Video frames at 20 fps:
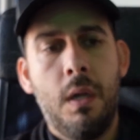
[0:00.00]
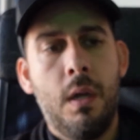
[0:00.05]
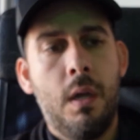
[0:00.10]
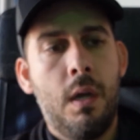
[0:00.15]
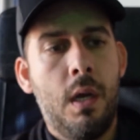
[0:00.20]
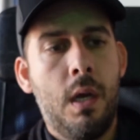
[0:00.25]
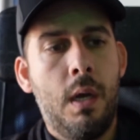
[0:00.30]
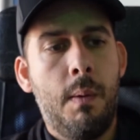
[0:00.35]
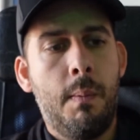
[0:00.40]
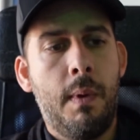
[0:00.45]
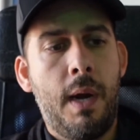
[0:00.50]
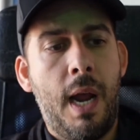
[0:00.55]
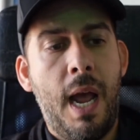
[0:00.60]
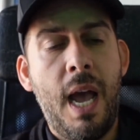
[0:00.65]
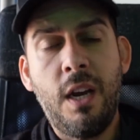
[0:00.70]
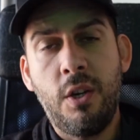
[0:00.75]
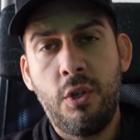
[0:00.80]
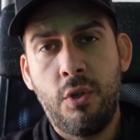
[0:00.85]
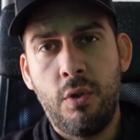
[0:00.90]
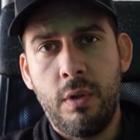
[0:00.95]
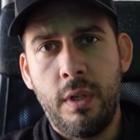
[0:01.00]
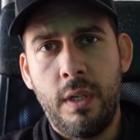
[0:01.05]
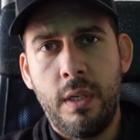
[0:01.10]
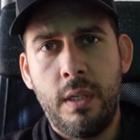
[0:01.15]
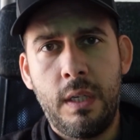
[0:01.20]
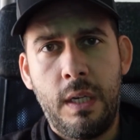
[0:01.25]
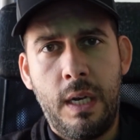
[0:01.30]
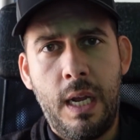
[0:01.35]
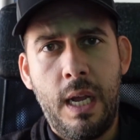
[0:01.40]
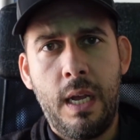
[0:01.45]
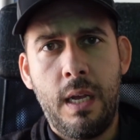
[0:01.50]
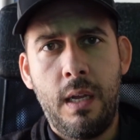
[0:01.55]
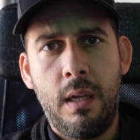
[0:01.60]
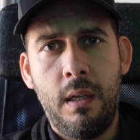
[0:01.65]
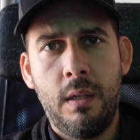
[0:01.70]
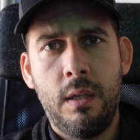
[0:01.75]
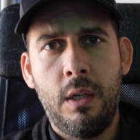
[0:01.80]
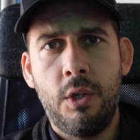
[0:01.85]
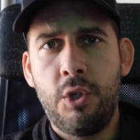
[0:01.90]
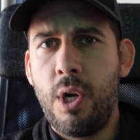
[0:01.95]
Actually, today,
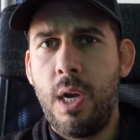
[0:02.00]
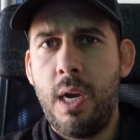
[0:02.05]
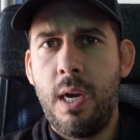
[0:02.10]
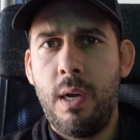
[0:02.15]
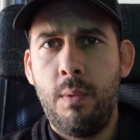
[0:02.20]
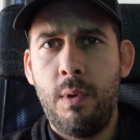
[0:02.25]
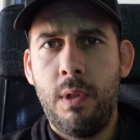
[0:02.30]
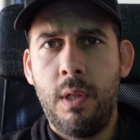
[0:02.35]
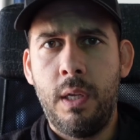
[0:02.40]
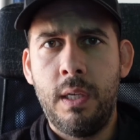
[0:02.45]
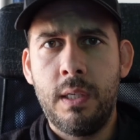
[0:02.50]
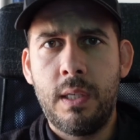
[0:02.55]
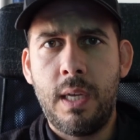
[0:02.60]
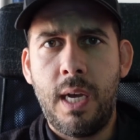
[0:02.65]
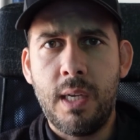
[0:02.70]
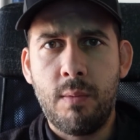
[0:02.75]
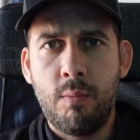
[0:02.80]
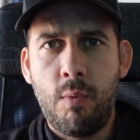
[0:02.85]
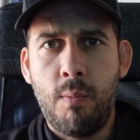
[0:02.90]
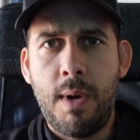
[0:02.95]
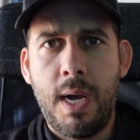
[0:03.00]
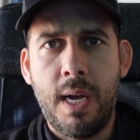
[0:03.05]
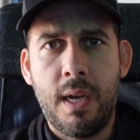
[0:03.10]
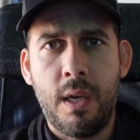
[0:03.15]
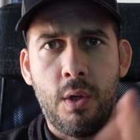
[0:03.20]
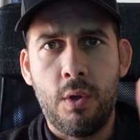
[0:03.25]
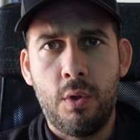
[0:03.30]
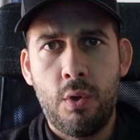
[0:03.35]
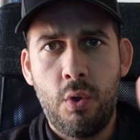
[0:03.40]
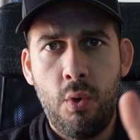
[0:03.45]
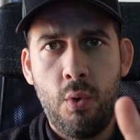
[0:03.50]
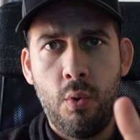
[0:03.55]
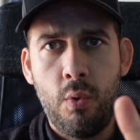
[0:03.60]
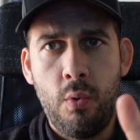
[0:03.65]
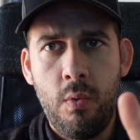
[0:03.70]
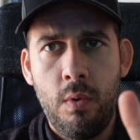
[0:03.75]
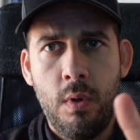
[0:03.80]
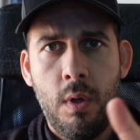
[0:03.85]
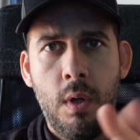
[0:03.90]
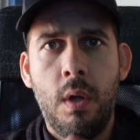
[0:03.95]
DJI released Osmo Pocket
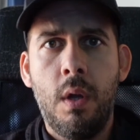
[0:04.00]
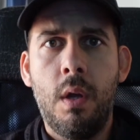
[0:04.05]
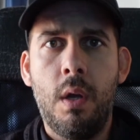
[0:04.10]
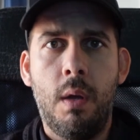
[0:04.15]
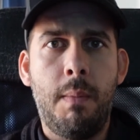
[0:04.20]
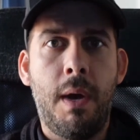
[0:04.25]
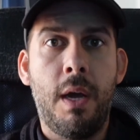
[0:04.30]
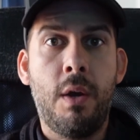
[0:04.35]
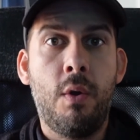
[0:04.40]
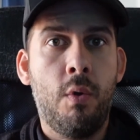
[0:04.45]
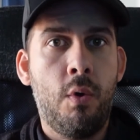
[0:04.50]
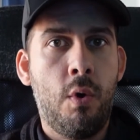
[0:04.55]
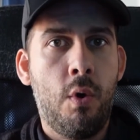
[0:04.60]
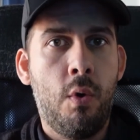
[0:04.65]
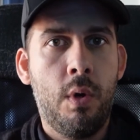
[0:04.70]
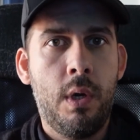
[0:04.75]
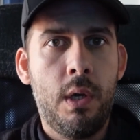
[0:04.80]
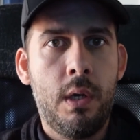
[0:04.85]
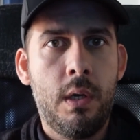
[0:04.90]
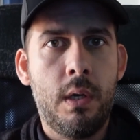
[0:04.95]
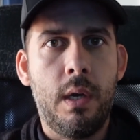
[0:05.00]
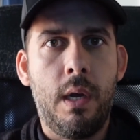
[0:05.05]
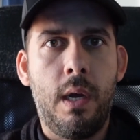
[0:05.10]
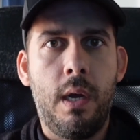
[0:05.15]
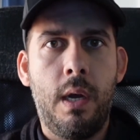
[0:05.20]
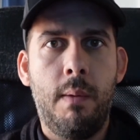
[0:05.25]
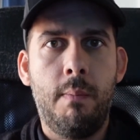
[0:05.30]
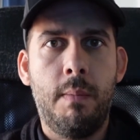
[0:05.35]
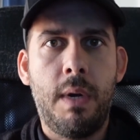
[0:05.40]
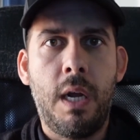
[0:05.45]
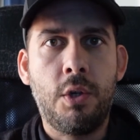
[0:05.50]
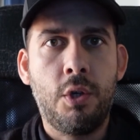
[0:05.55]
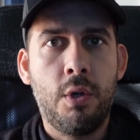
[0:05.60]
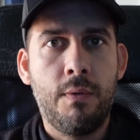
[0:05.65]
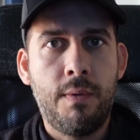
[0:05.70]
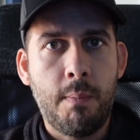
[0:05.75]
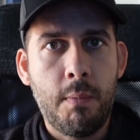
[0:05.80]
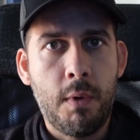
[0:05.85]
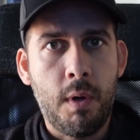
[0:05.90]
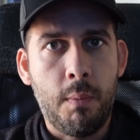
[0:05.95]
2. I don't own it. I'm not sure
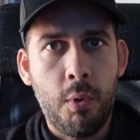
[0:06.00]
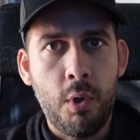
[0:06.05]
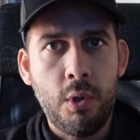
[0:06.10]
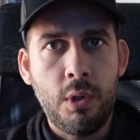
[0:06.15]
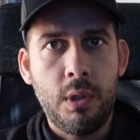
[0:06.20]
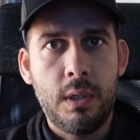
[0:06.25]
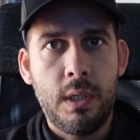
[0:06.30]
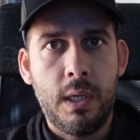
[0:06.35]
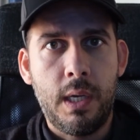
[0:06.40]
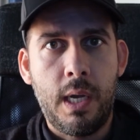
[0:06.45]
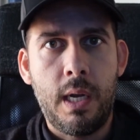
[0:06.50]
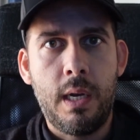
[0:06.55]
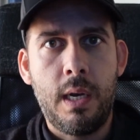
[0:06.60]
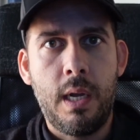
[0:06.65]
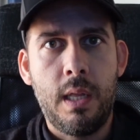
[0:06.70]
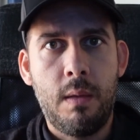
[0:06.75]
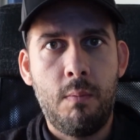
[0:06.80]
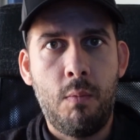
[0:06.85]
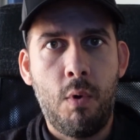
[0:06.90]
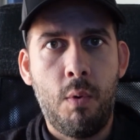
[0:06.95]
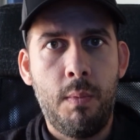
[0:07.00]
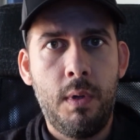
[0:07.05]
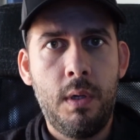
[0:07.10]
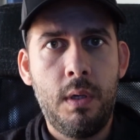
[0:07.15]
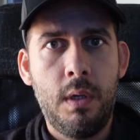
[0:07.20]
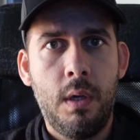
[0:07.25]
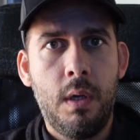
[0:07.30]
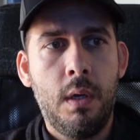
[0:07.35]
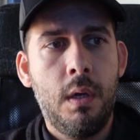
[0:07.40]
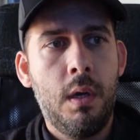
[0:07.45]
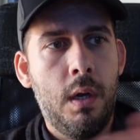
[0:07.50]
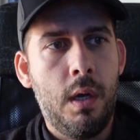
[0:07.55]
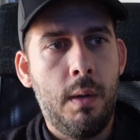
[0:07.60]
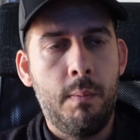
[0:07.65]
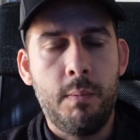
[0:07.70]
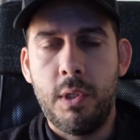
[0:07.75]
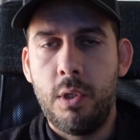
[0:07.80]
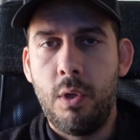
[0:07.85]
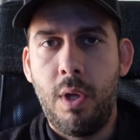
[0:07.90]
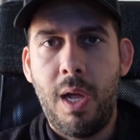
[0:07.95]
if I'm going to purchase it yet at the moment.
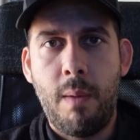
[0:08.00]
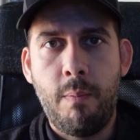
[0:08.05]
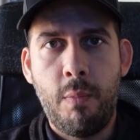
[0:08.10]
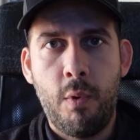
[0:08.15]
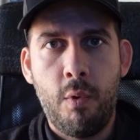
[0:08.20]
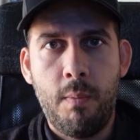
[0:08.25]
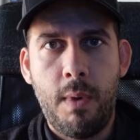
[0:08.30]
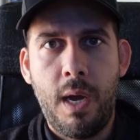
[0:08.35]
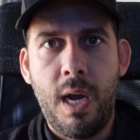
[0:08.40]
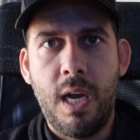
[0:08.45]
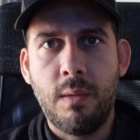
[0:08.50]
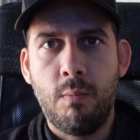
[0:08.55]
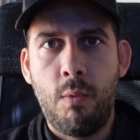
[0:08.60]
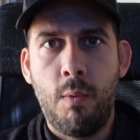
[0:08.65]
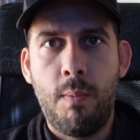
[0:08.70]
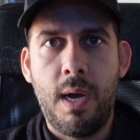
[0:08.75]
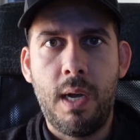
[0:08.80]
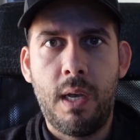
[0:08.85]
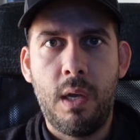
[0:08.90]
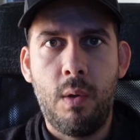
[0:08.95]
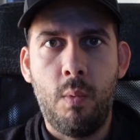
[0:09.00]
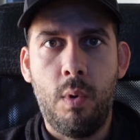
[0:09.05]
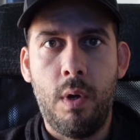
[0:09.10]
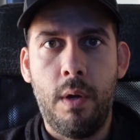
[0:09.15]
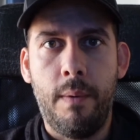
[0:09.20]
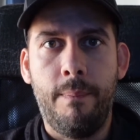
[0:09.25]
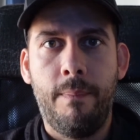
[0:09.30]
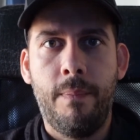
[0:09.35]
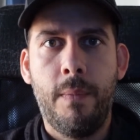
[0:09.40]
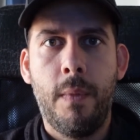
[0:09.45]
I'm still happy with my Osmo Pocket 1.